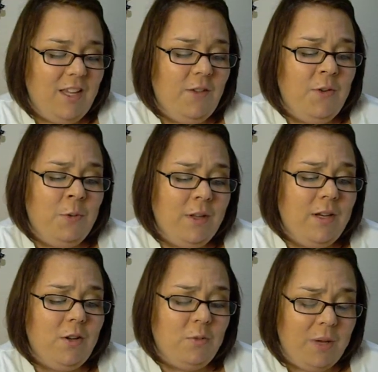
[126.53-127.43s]
If you really
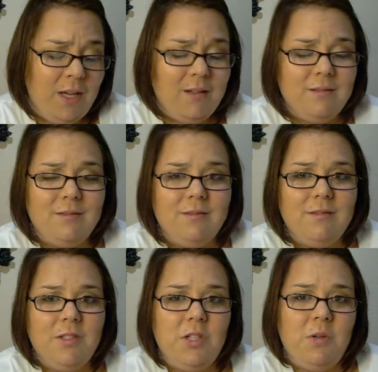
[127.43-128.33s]
knew me,
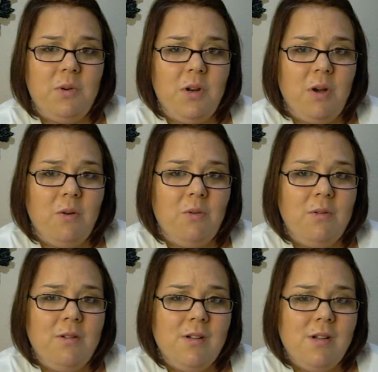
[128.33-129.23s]
you'd
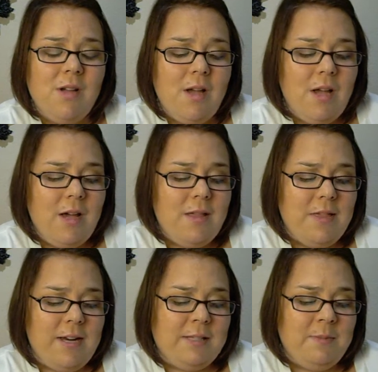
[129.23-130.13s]
know
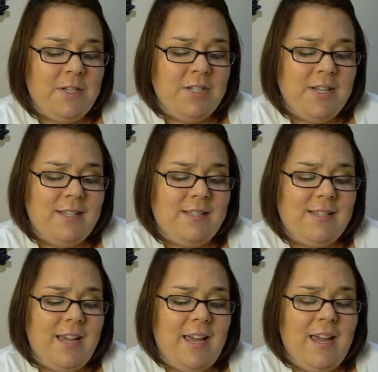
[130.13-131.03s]
that as much as I
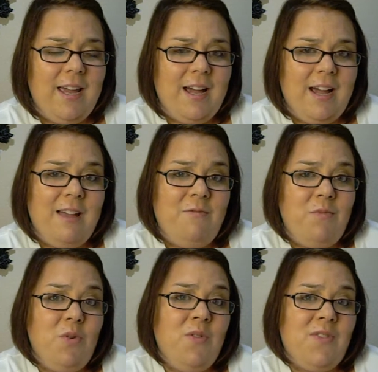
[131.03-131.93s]
say I have
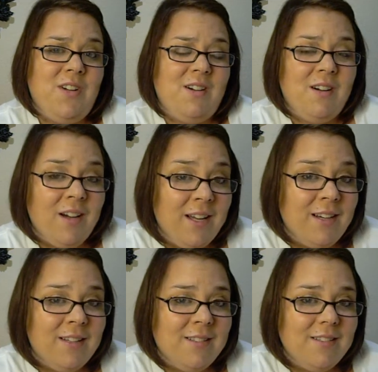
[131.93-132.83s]
moved
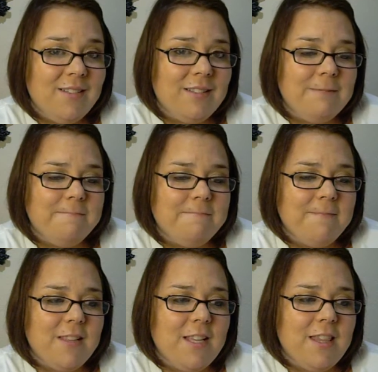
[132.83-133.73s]
on,
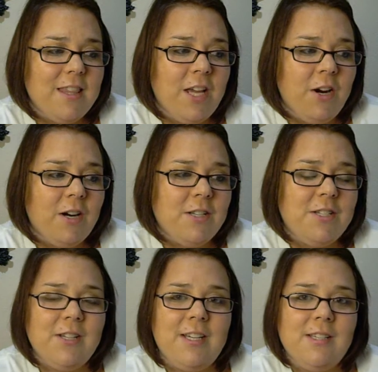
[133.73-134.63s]
there are
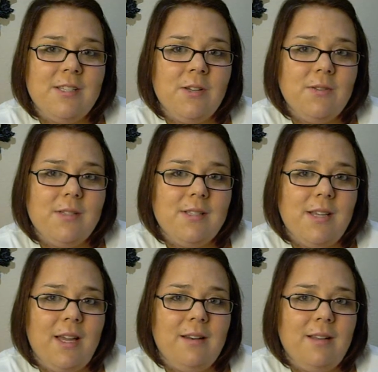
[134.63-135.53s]
still insults
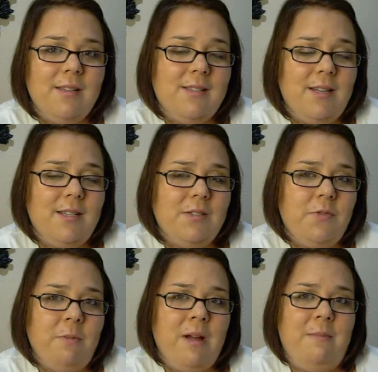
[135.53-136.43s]
and incidents
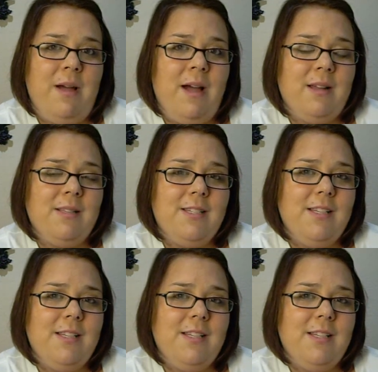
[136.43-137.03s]
from my past